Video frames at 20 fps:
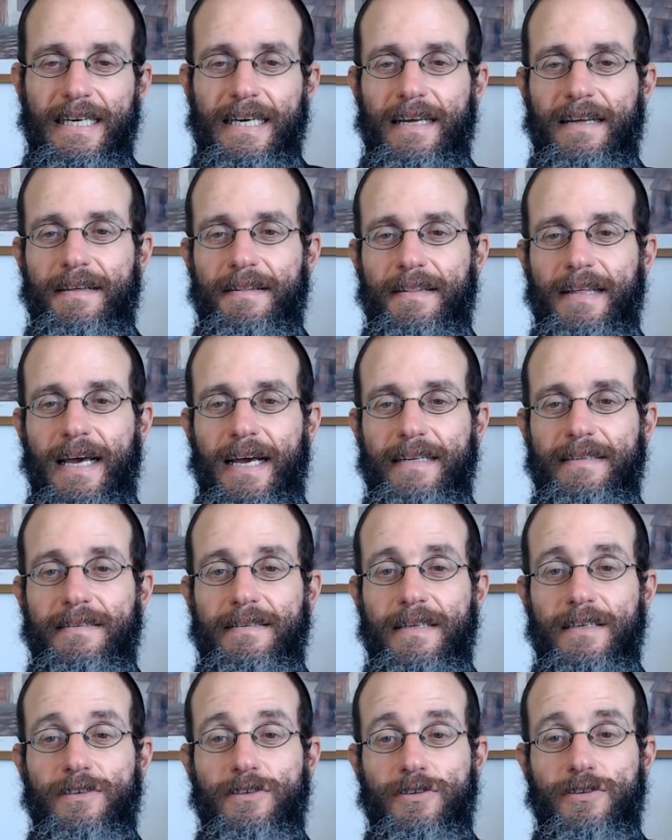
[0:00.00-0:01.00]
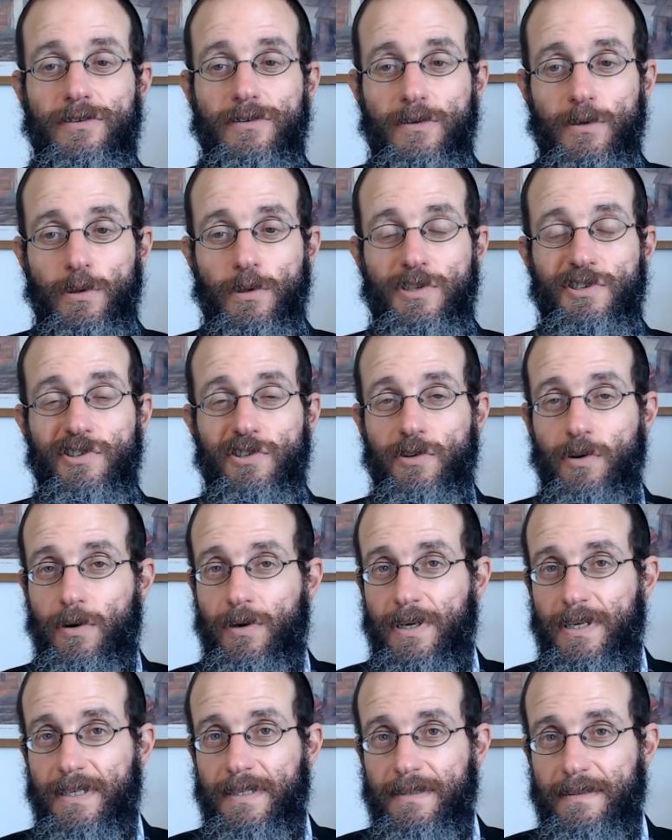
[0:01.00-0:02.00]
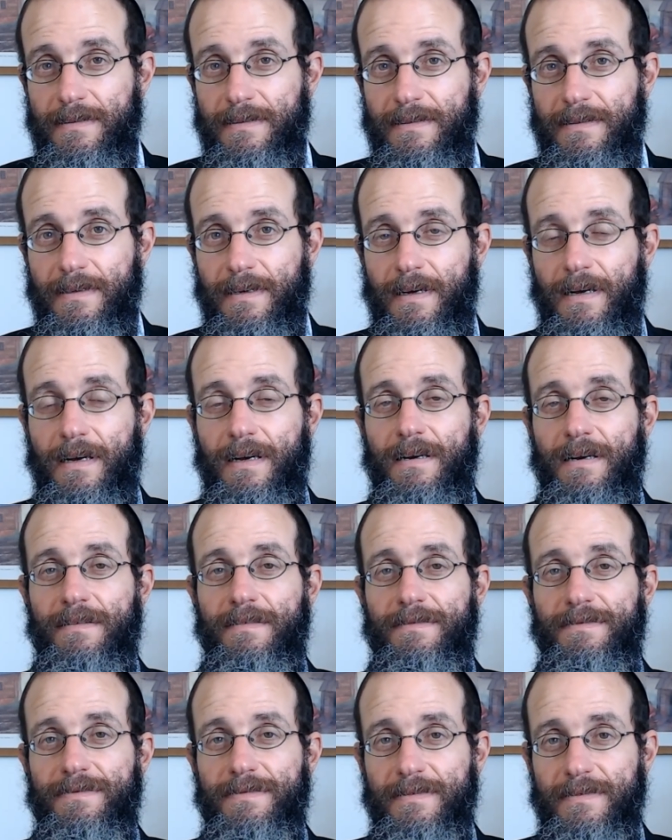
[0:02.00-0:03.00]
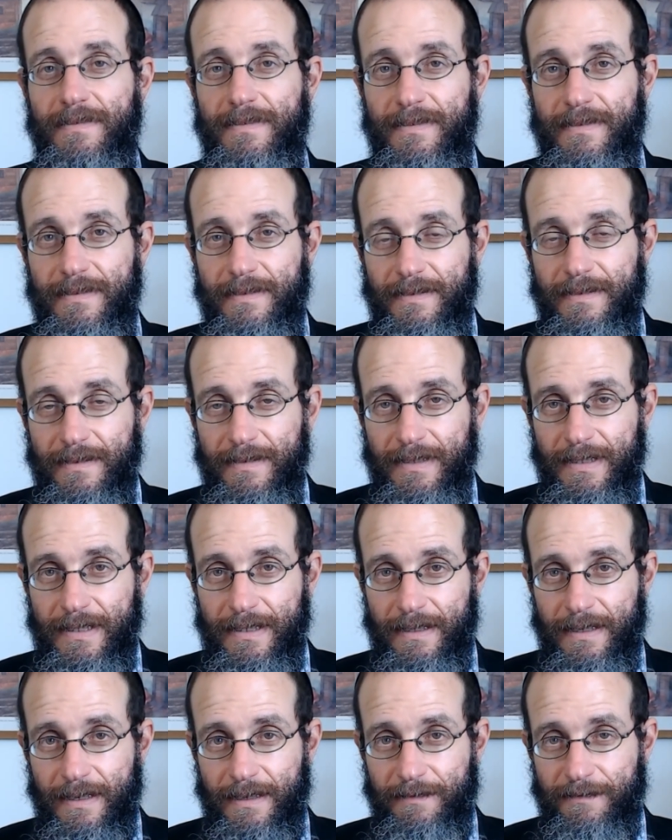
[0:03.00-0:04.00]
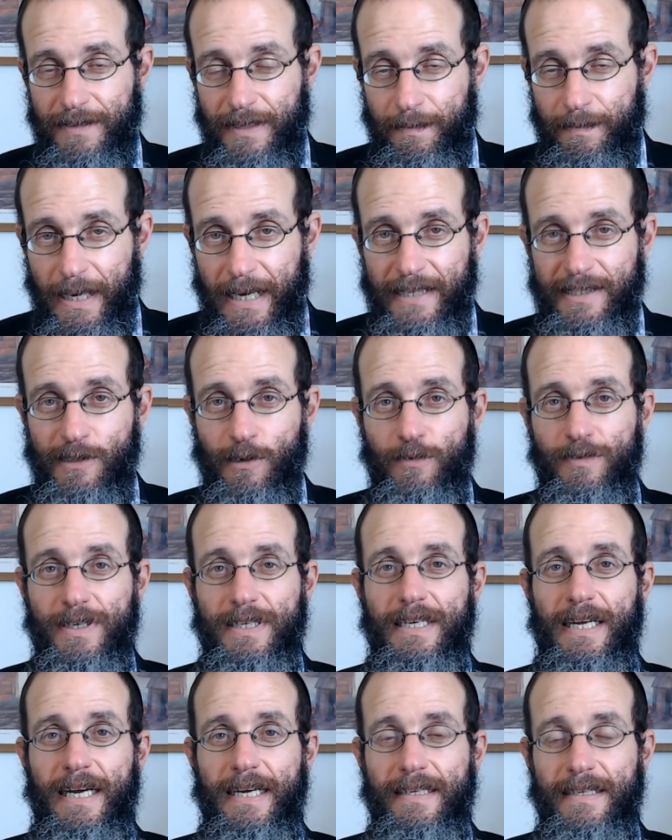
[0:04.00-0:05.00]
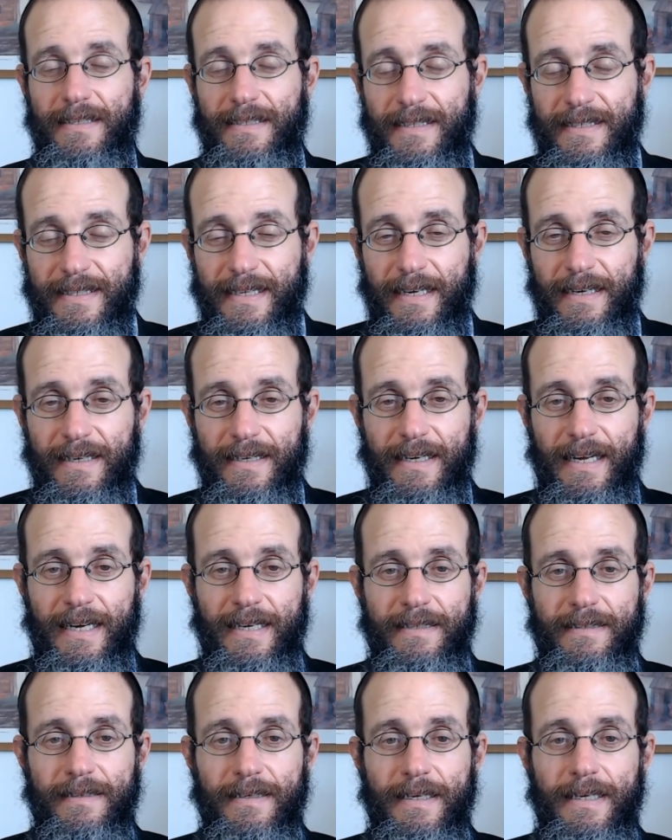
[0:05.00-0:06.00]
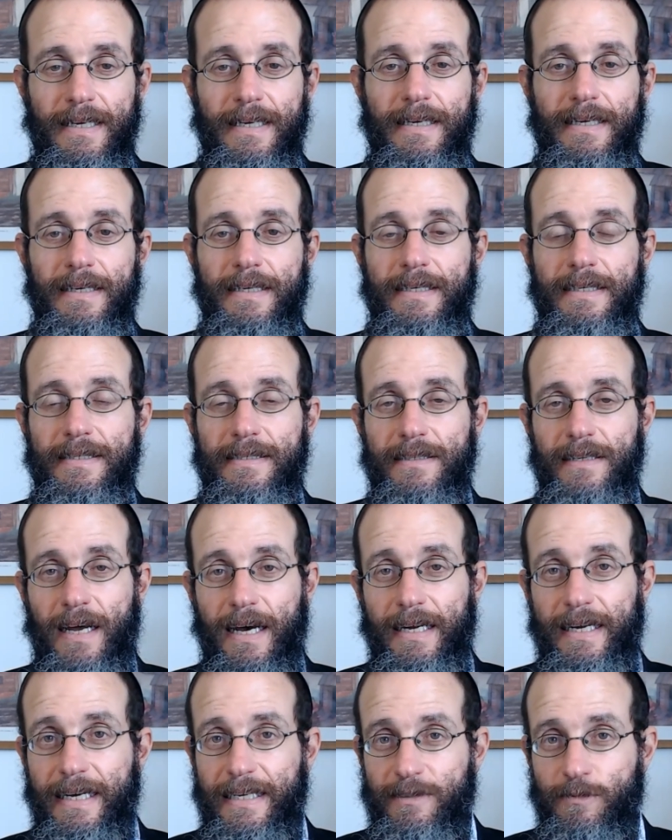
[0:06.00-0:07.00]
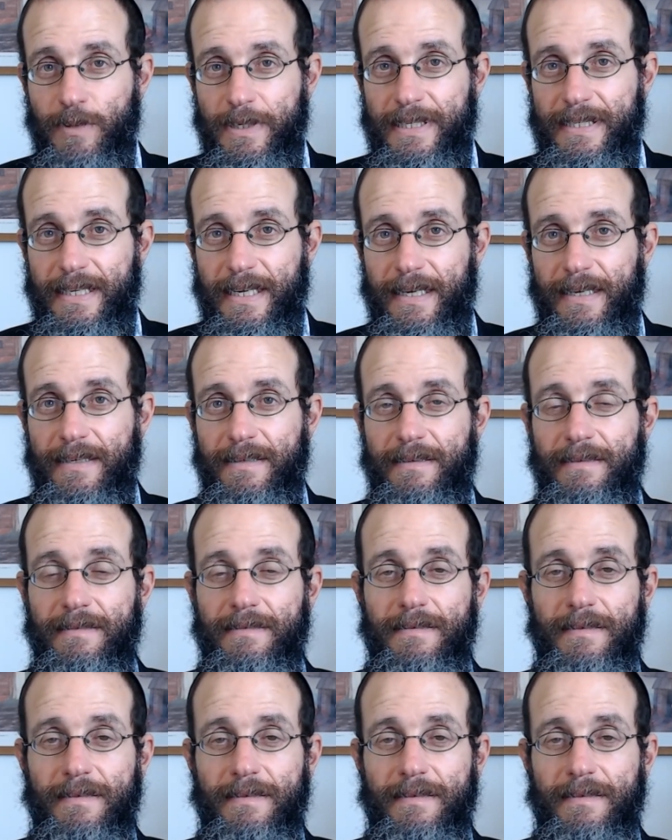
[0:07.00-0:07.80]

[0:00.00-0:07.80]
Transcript: that the true story of the Passover night and the Seder night is not, as we said,